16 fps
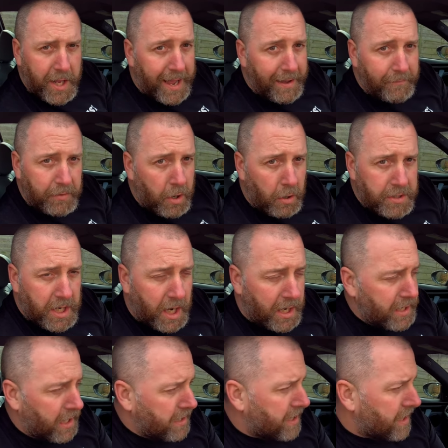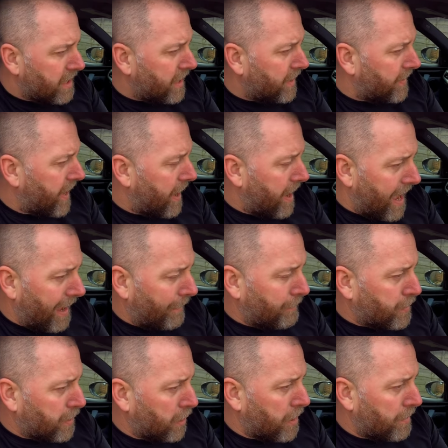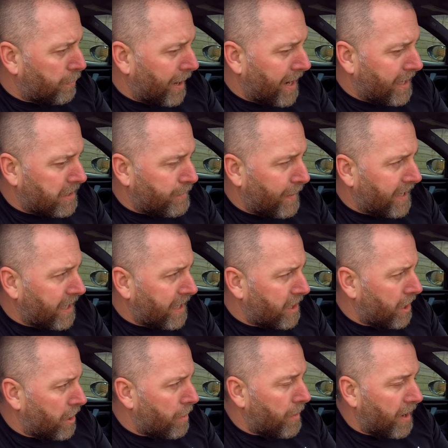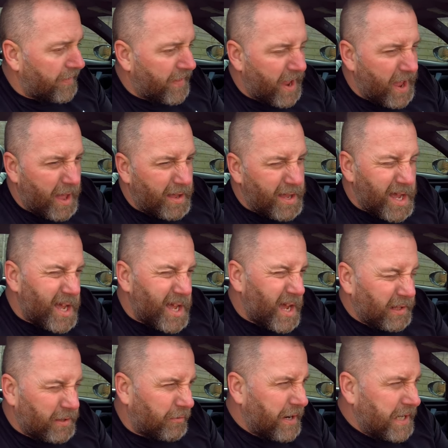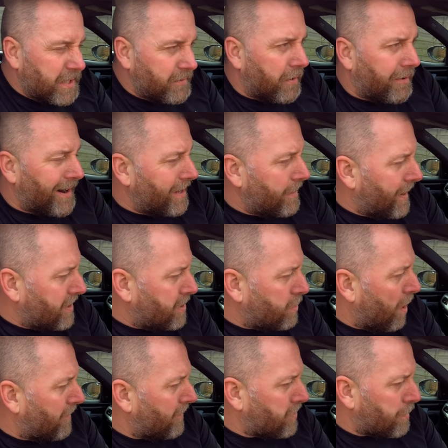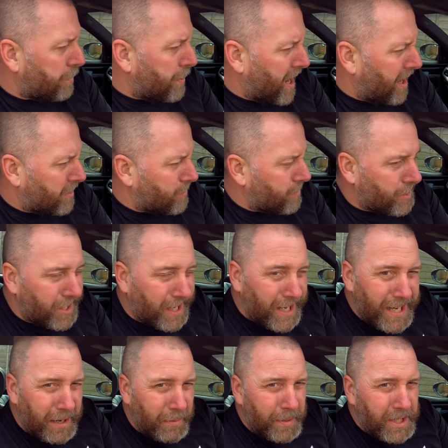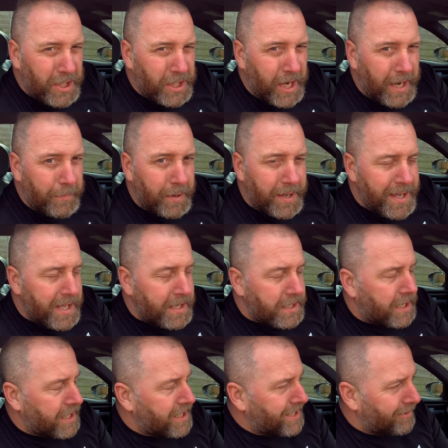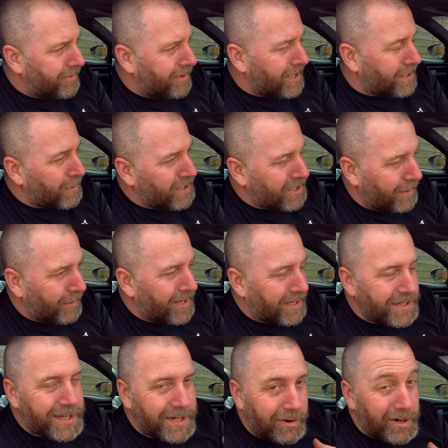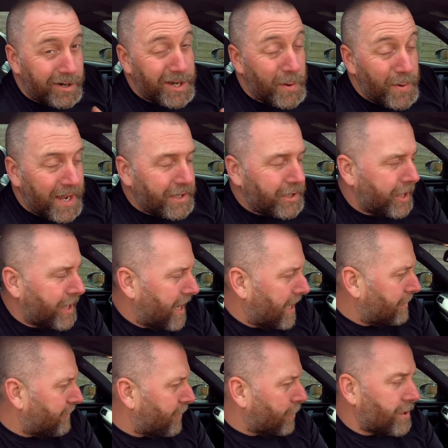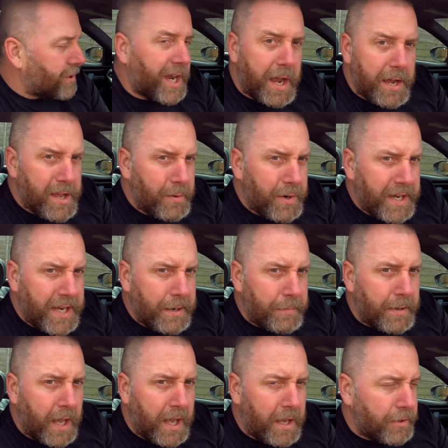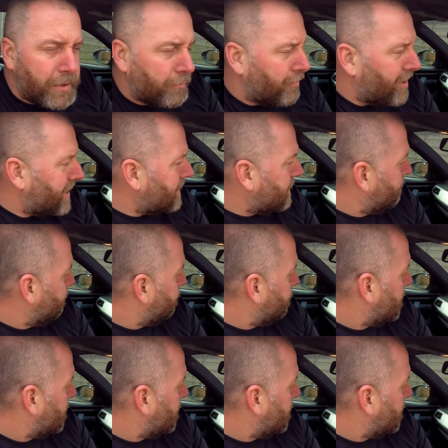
They haven't got tyres. They're absolutely brand spanking new, and they're in the region of around about £1,200, which is a little bit steep, considering, especially when you consider I don't actually need the full set. I only need the rears.